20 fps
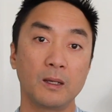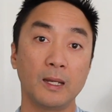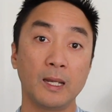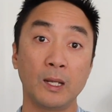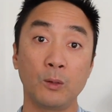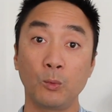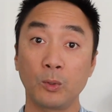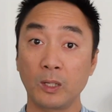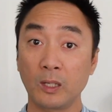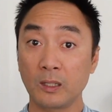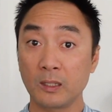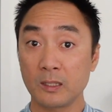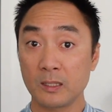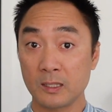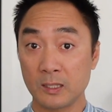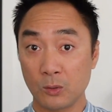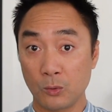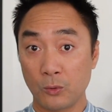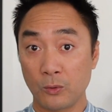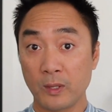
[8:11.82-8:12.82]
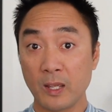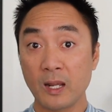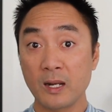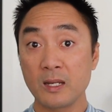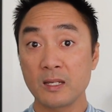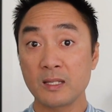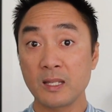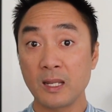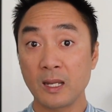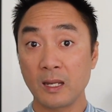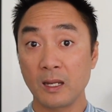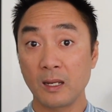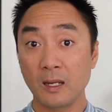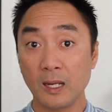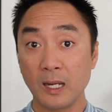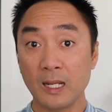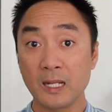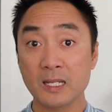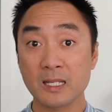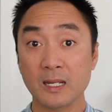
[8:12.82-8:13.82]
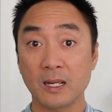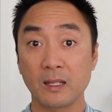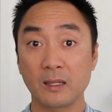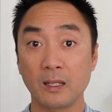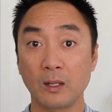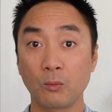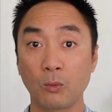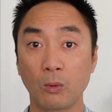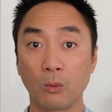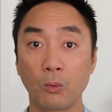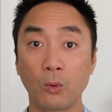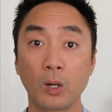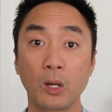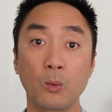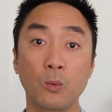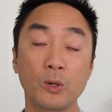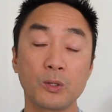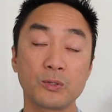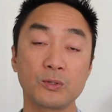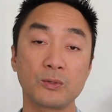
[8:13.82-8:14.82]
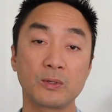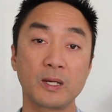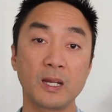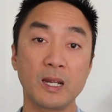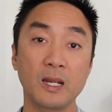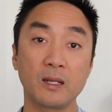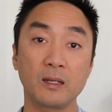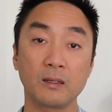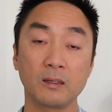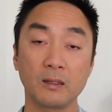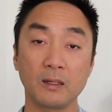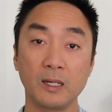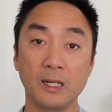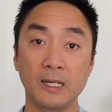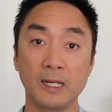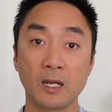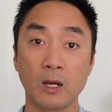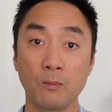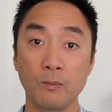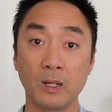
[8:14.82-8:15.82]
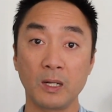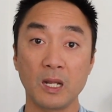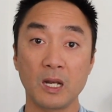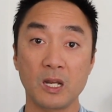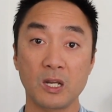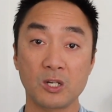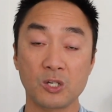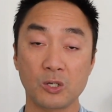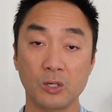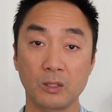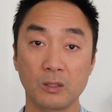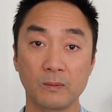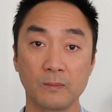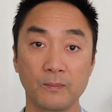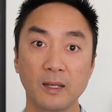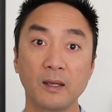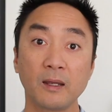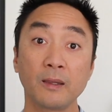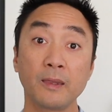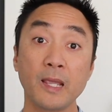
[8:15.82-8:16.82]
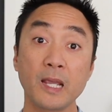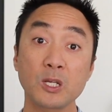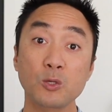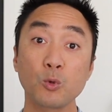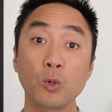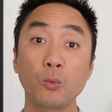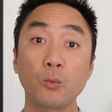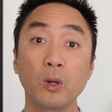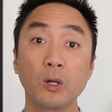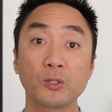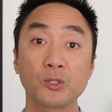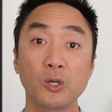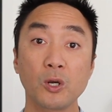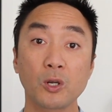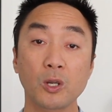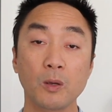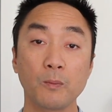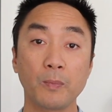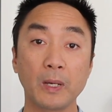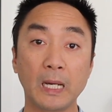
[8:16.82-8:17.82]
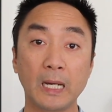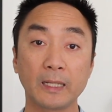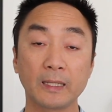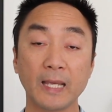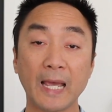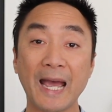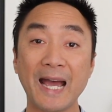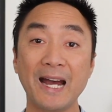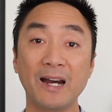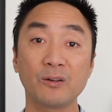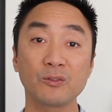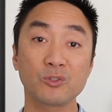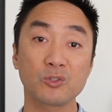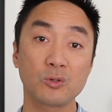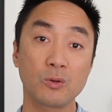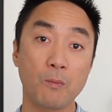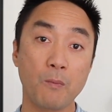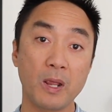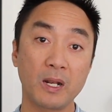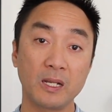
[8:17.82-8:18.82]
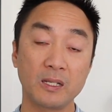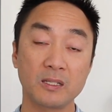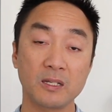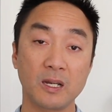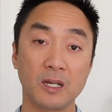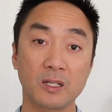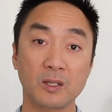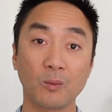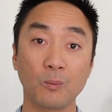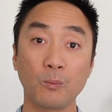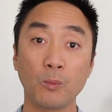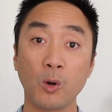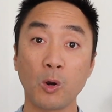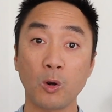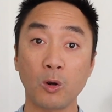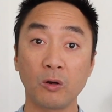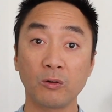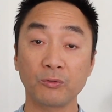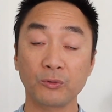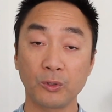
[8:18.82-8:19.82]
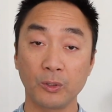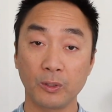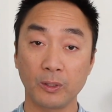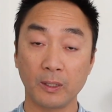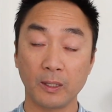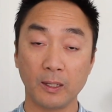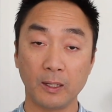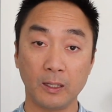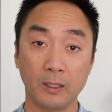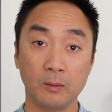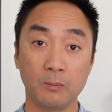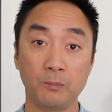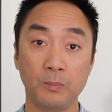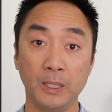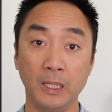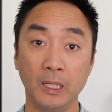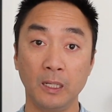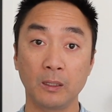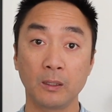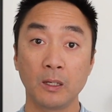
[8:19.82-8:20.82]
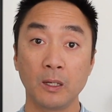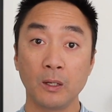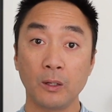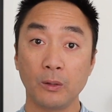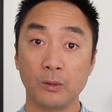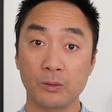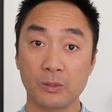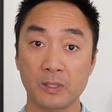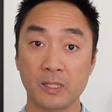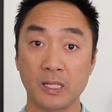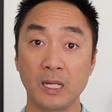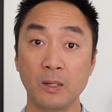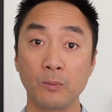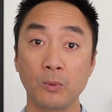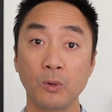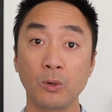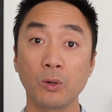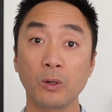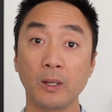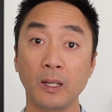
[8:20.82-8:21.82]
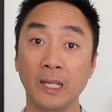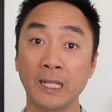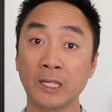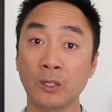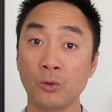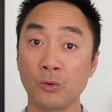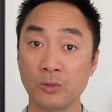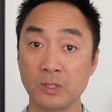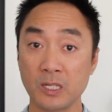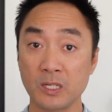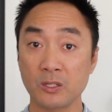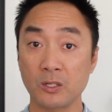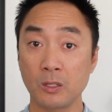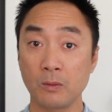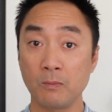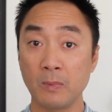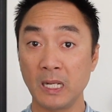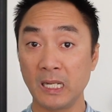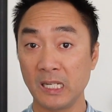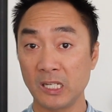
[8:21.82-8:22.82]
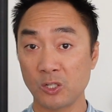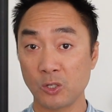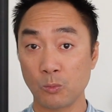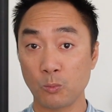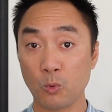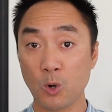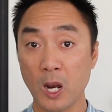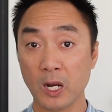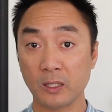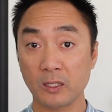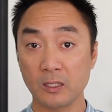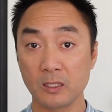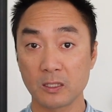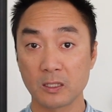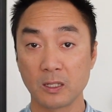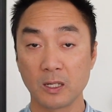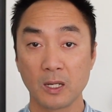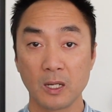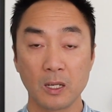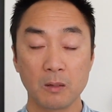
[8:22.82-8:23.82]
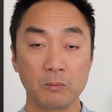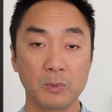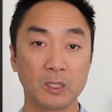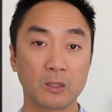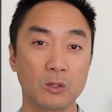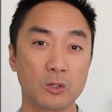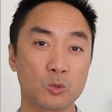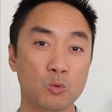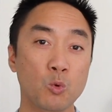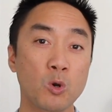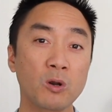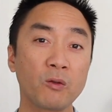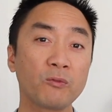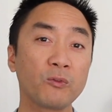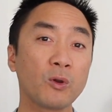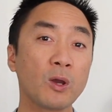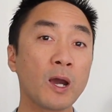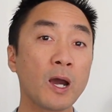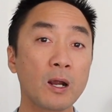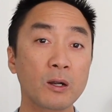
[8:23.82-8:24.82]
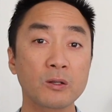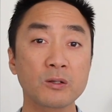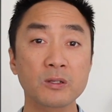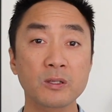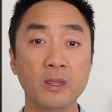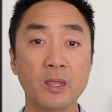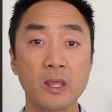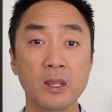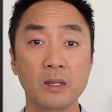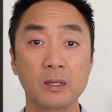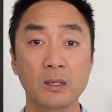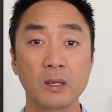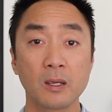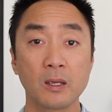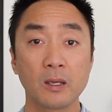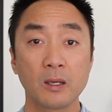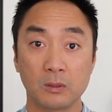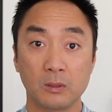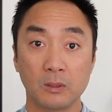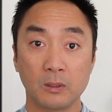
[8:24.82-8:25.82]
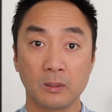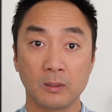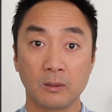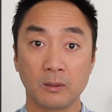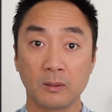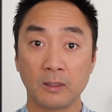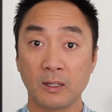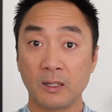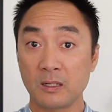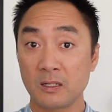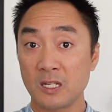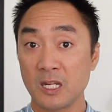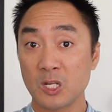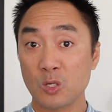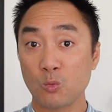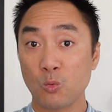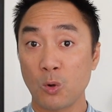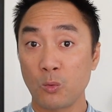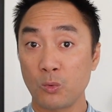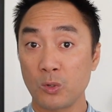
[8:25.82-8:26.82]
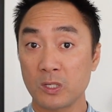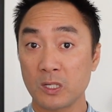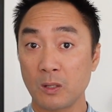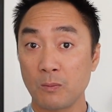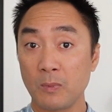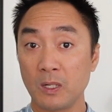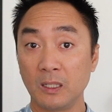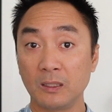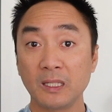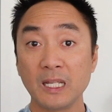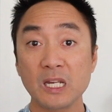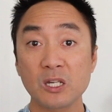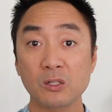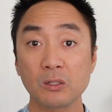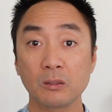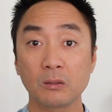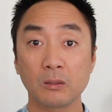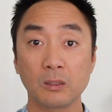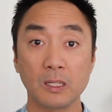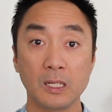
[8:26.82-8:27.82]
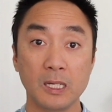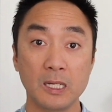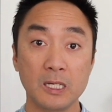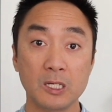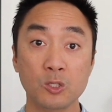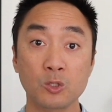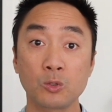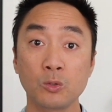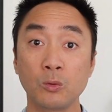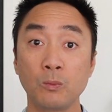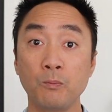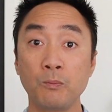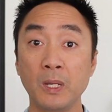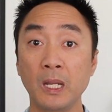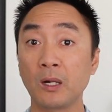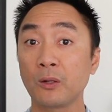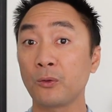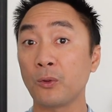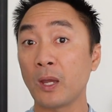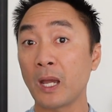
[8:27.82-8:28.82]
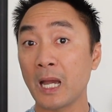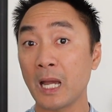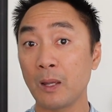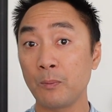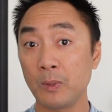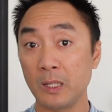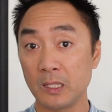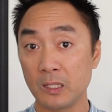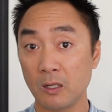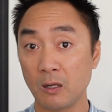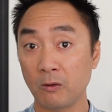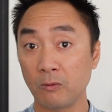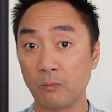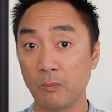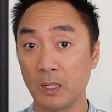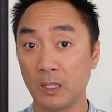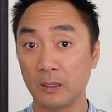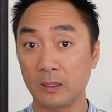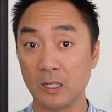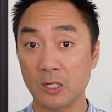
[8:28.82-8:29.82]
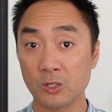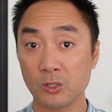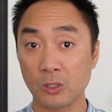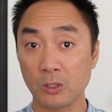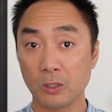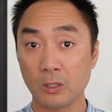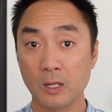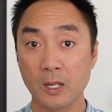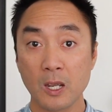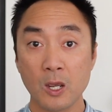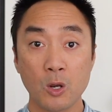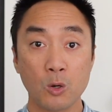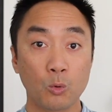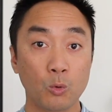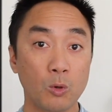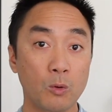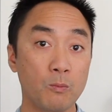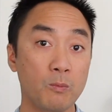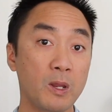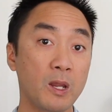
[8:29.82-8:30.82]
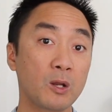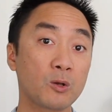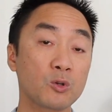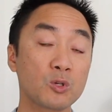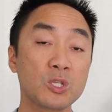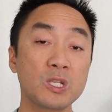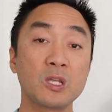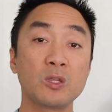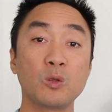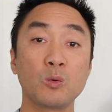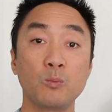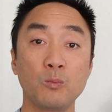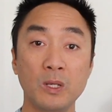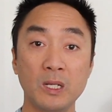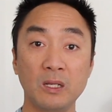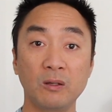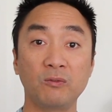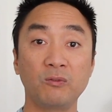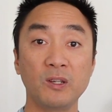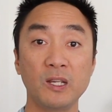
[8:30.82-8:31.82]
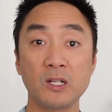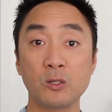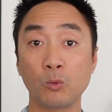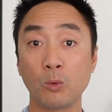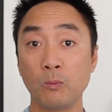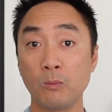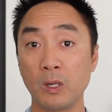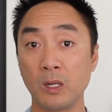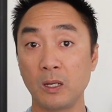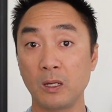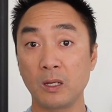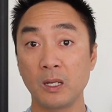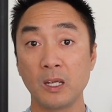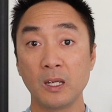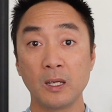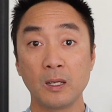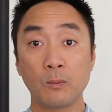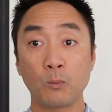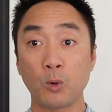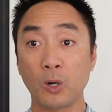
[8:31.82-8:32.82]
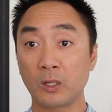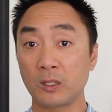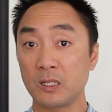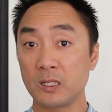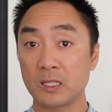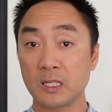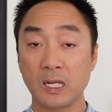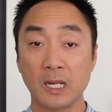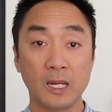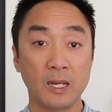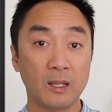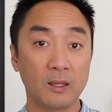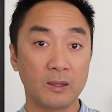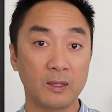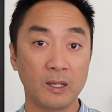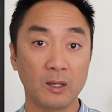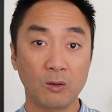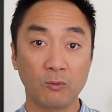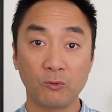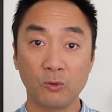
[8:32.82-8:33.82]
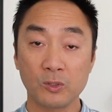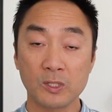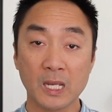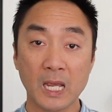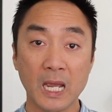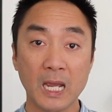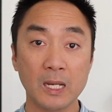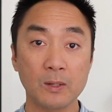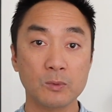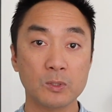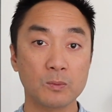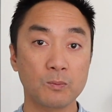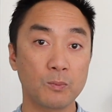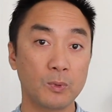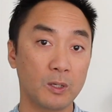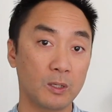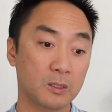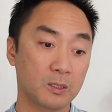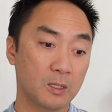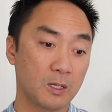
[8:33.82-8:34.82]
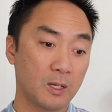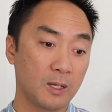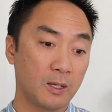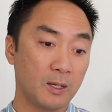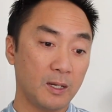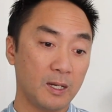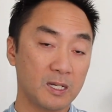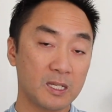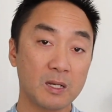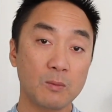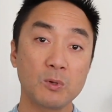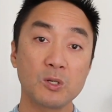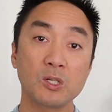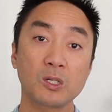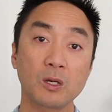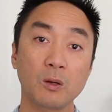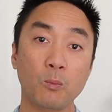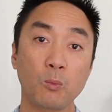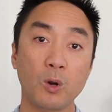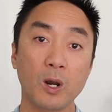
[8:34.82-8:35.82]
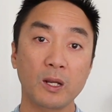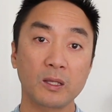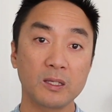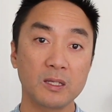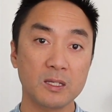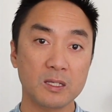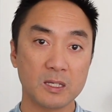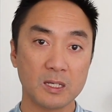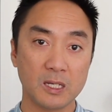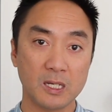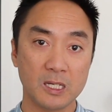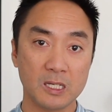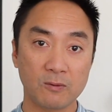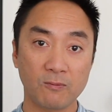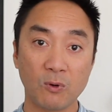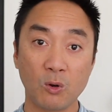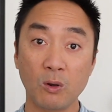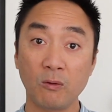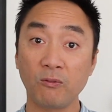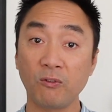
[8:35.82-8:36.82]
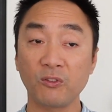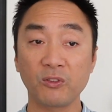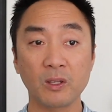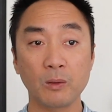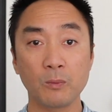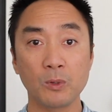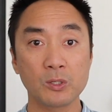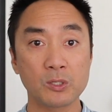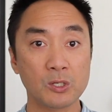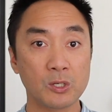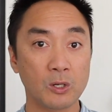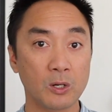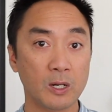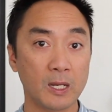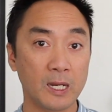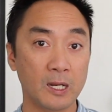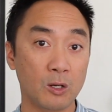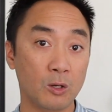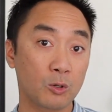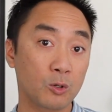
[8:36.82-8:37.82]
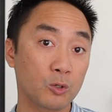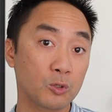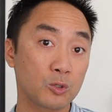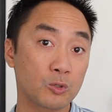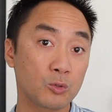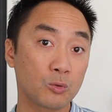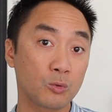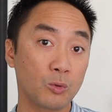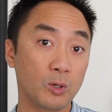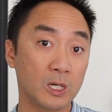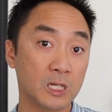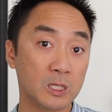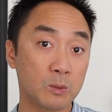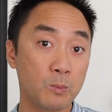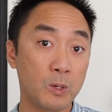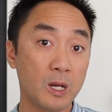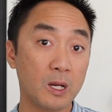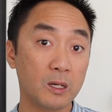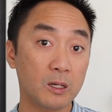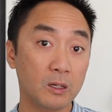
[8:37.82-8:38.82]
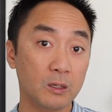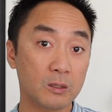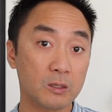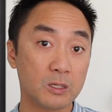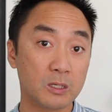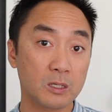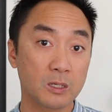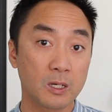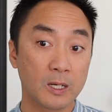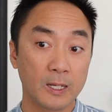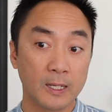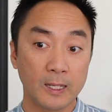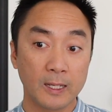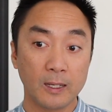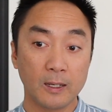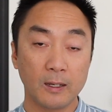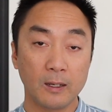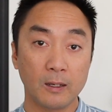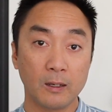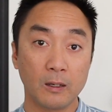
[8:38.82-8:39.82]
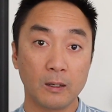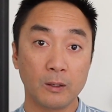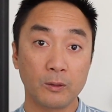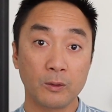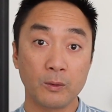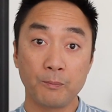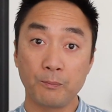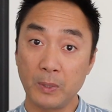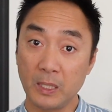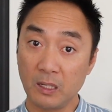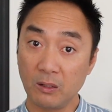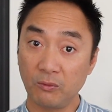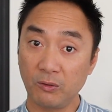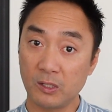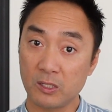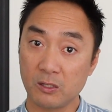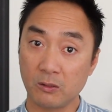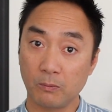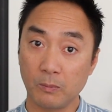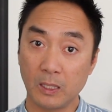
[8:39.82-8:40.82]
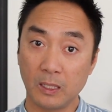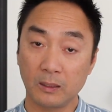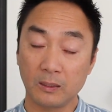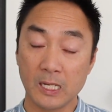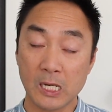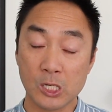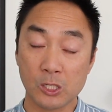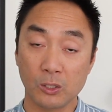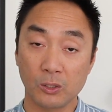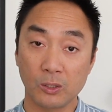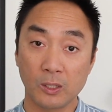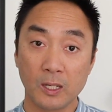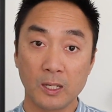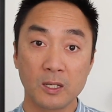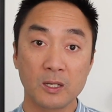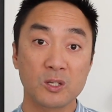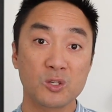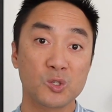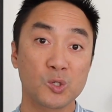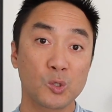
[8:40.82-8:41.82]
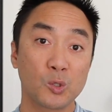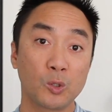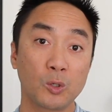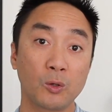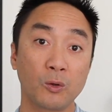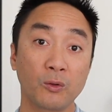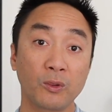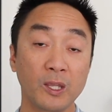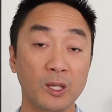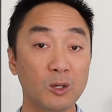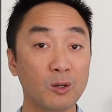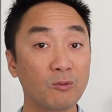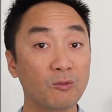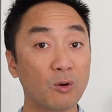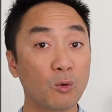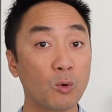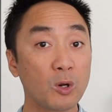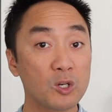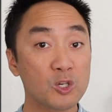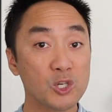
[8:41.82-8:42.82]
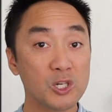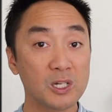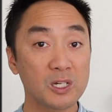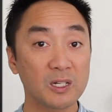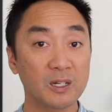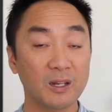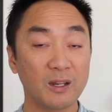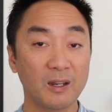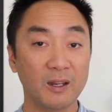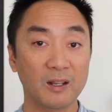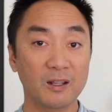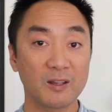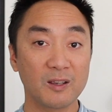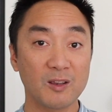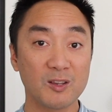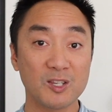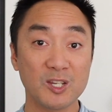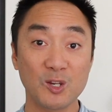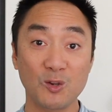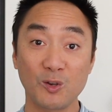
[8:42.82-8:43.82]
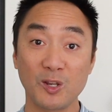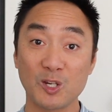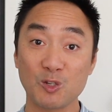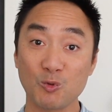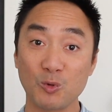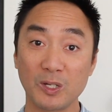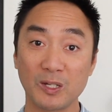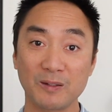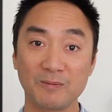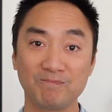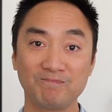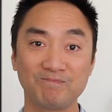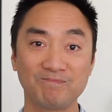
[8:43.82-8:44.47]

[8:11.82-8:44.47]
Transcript: And so that is the insight that we really want to gain in our meditation. Next week, we'll talk about how to meditate more often and build a stable and consistent meditation practice. Because one of the hardest things that exists when we start meditation is to build a habit of meditation. We may understand the benefits, we may practice here and there a few times, but establishing a practice is very fundamental in order to experience the benefits of meditation. So thank you for watching, and see you next week.